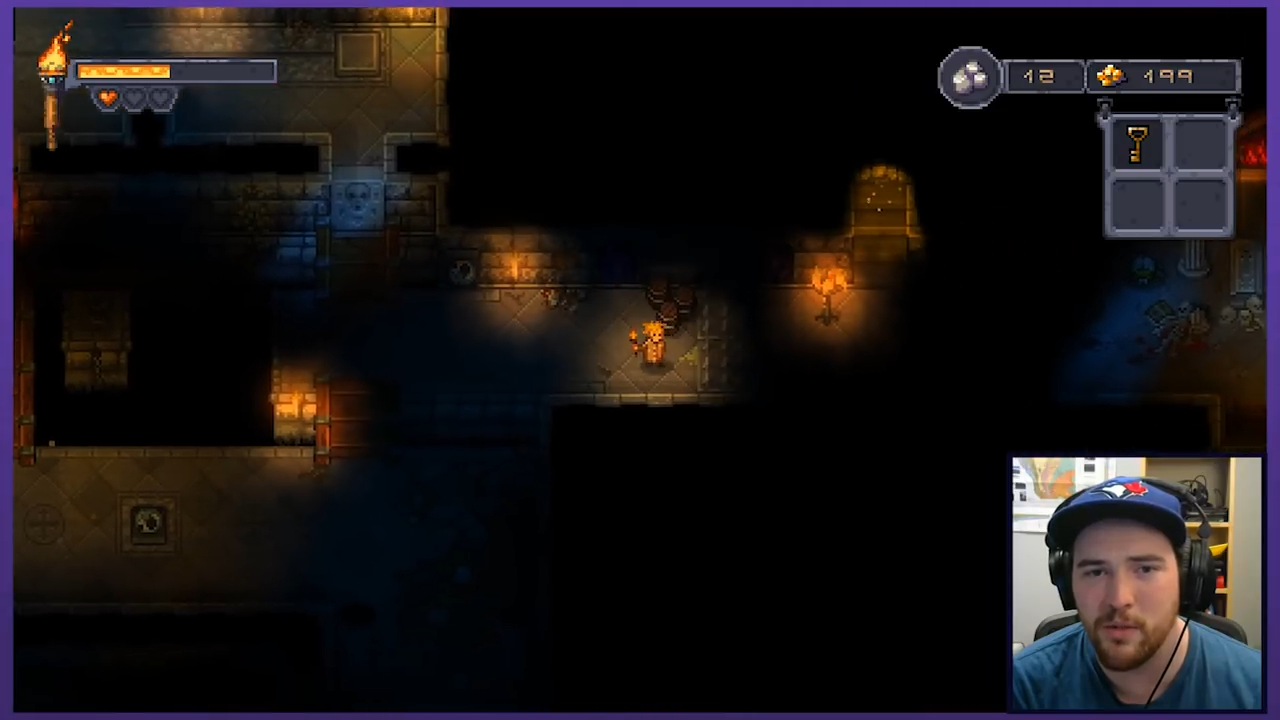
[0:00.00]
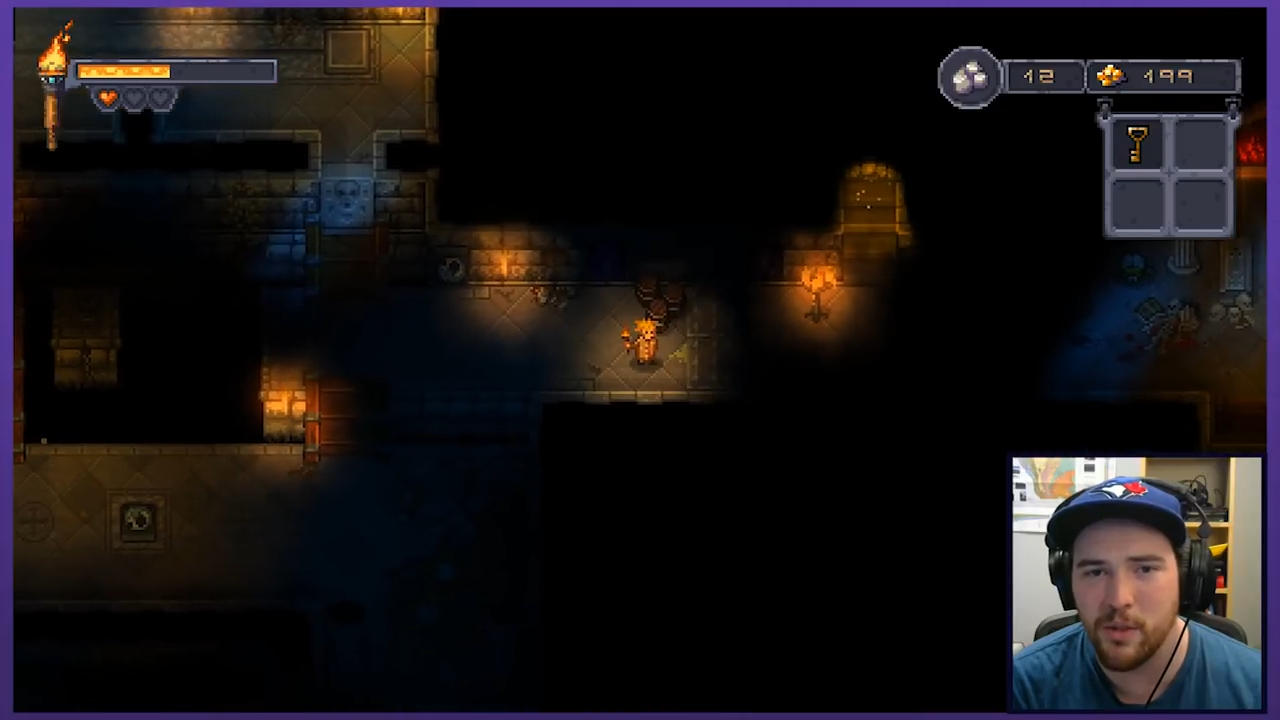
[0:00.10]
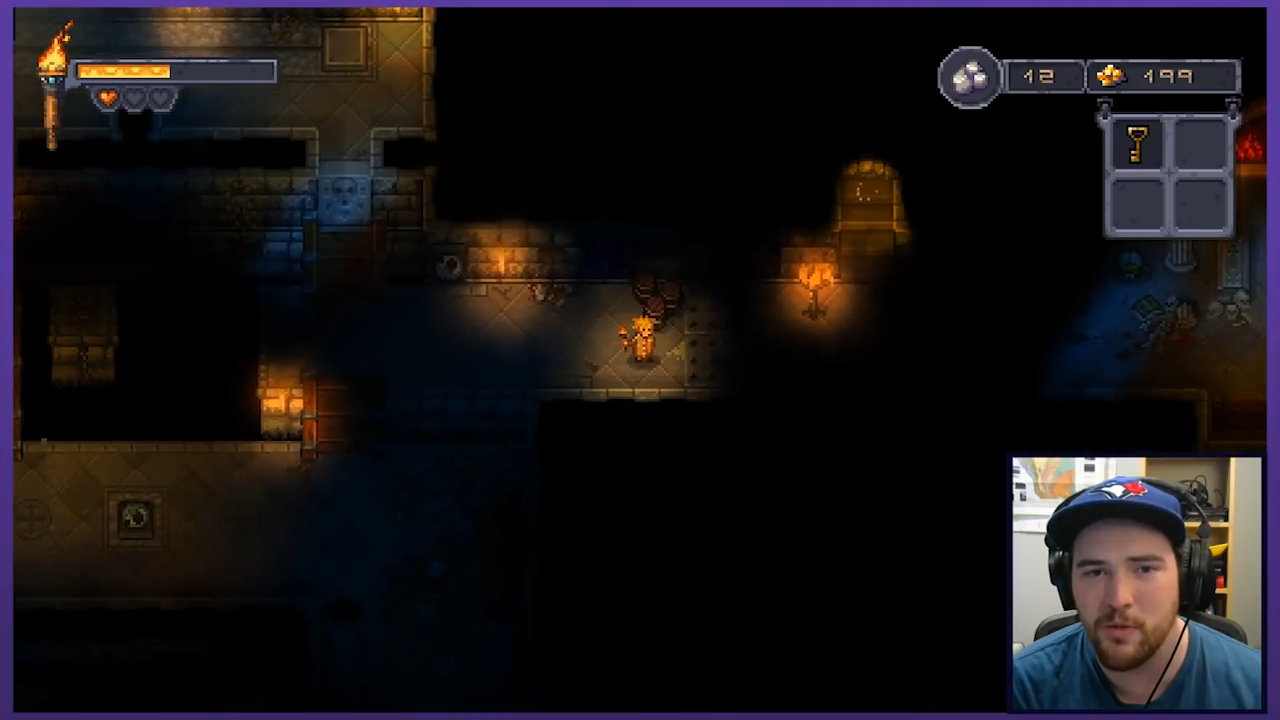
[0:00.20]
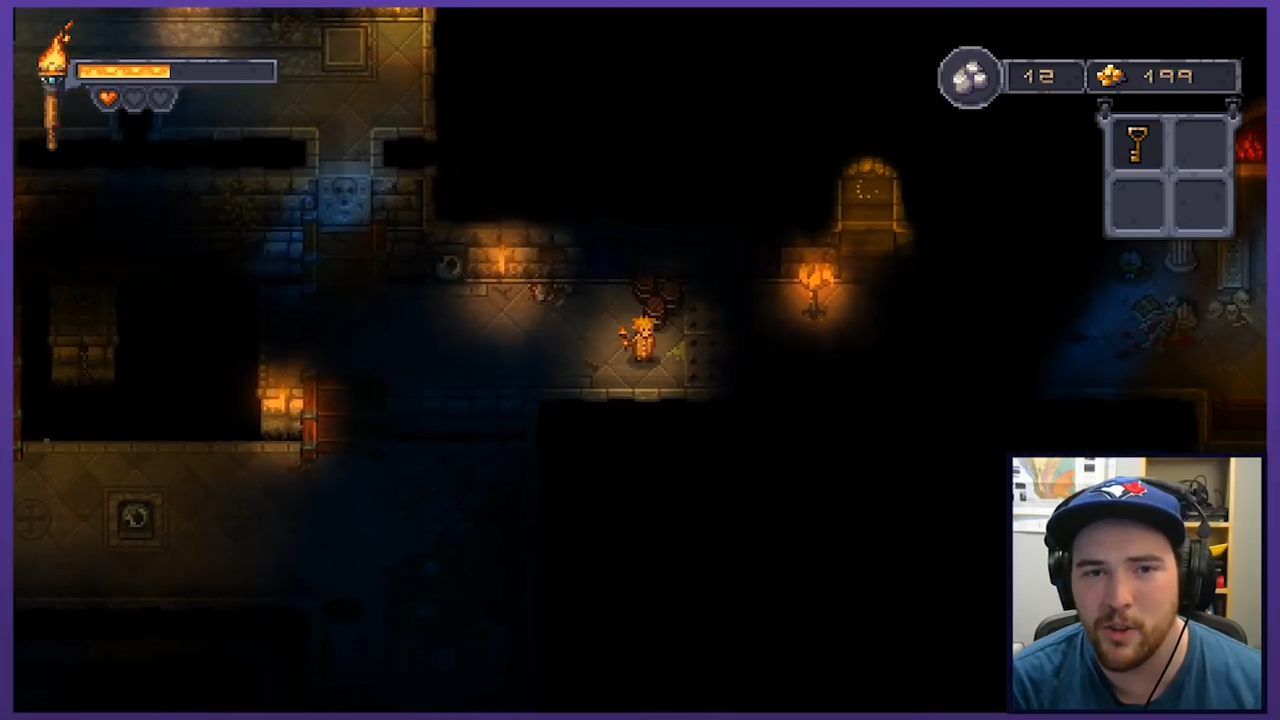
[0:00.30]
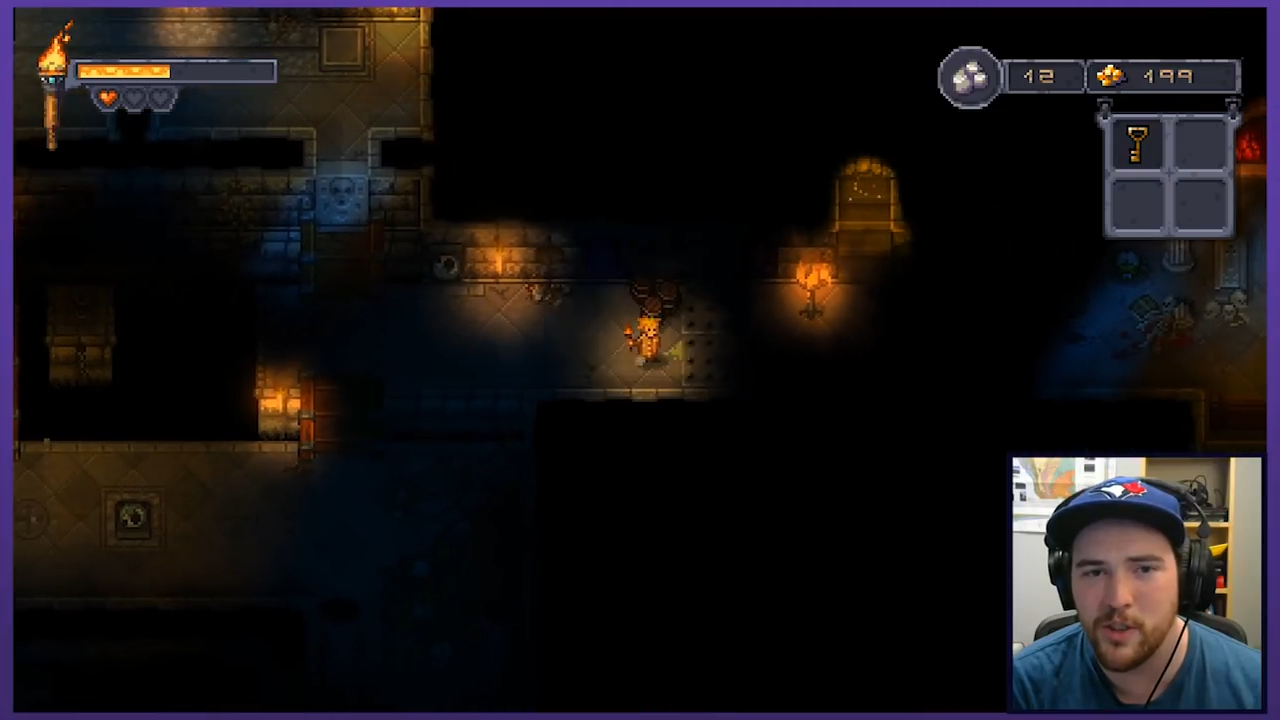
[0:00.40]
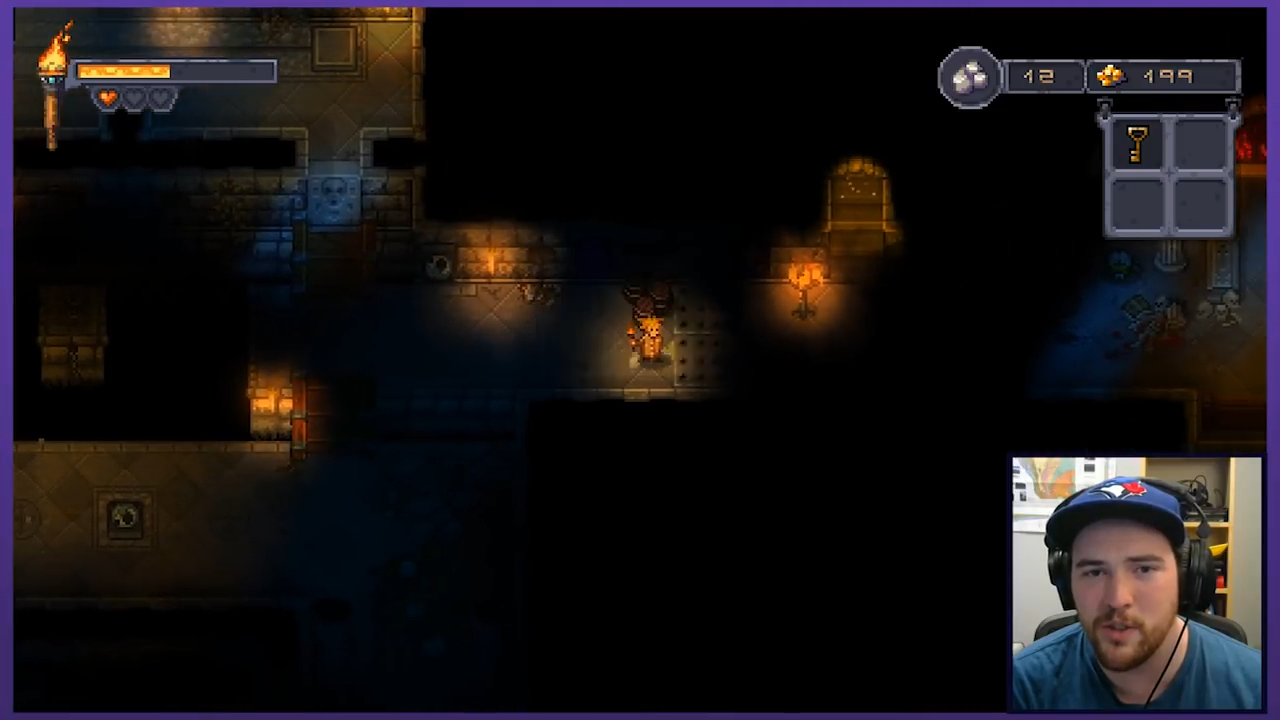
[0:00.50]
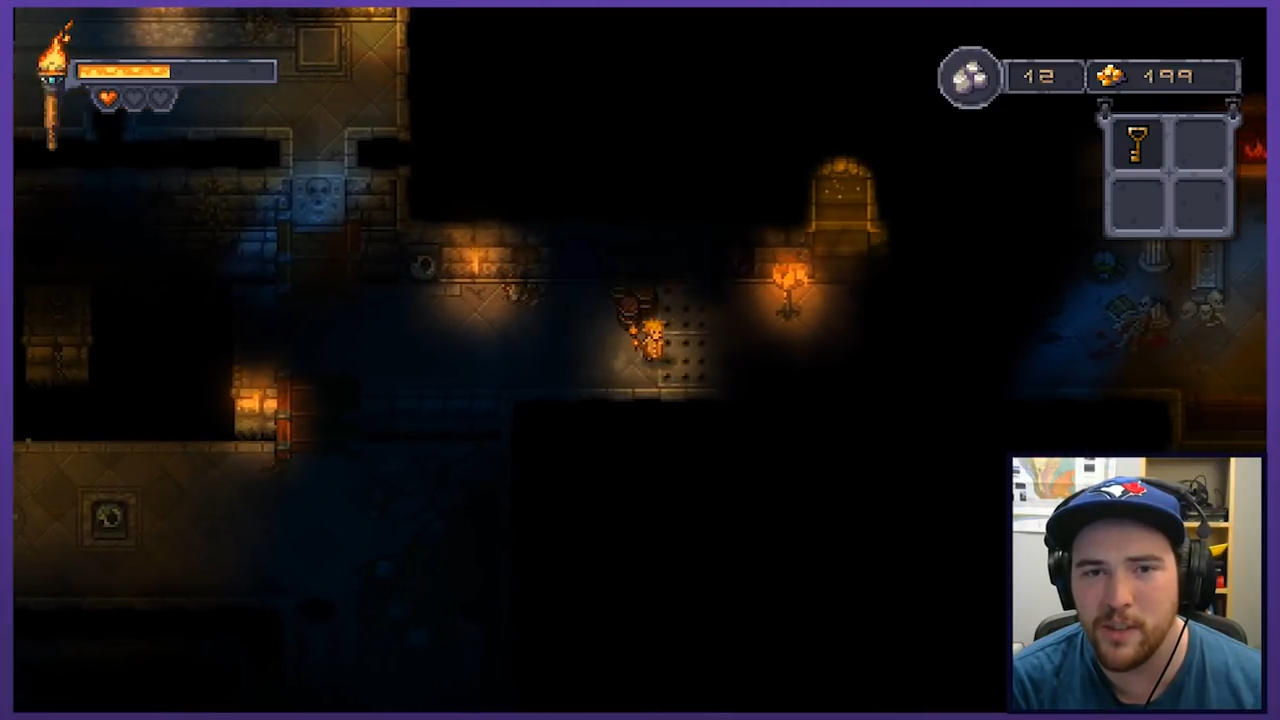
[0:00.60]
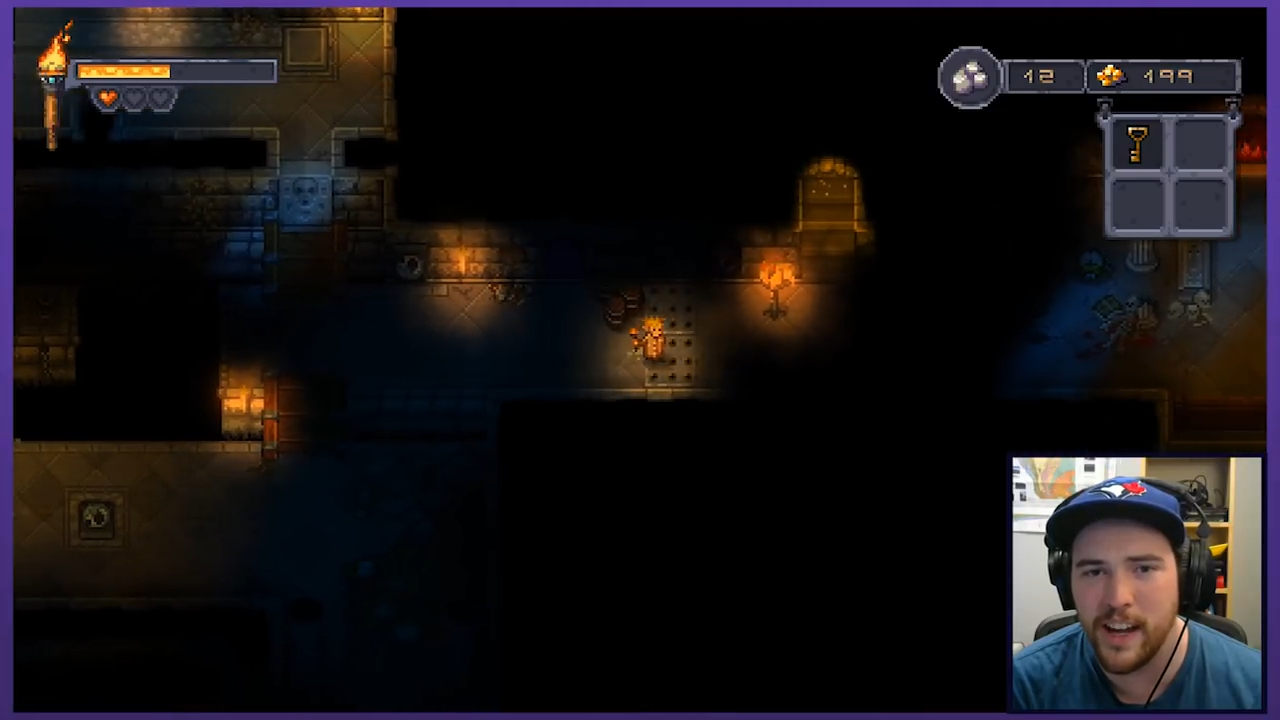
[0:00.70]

refer to it